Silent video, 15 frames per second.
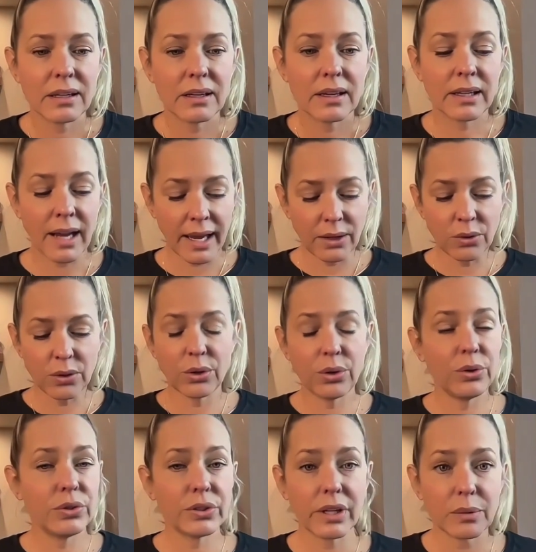and I don't know
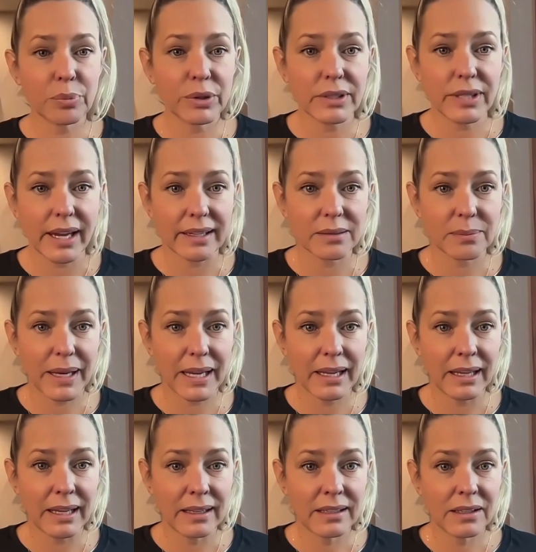who's gonna protect me.